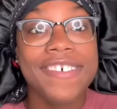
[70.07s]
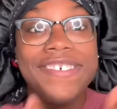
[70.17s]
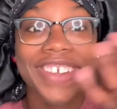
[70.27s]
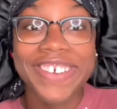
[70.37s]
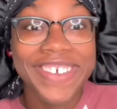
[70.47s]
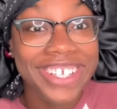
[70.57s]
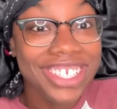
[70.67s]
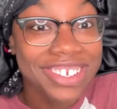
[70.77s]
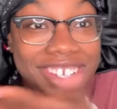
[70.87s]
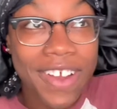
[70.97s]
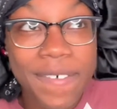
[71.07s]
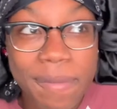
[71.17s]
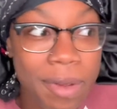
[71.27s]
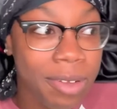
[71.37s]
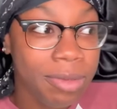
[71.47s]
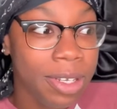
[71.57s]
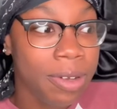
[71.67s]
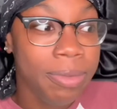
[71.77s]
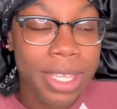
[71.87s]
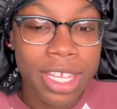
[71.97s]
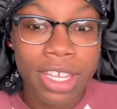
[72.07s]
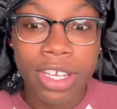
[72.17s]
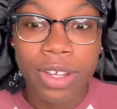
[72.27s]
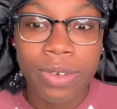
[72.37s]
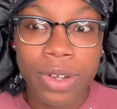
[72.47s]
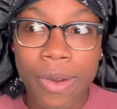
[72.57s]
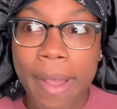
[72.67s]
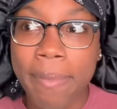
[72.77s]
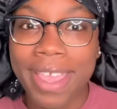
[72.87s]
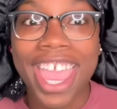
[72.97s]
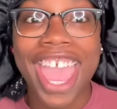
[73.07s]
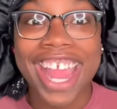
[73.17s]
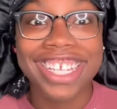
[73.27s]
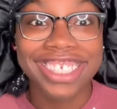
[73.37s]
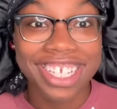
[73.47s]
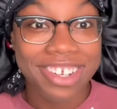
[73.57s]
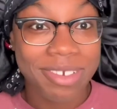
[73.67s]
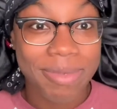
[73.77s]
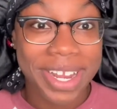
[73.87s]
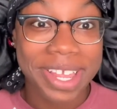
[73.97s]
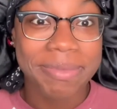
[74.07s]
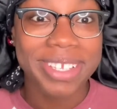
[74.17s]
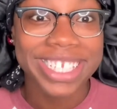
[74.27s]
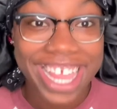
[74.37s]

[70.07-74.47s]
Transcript: For the ones who don't know me and don't know I've been at this channel, my name is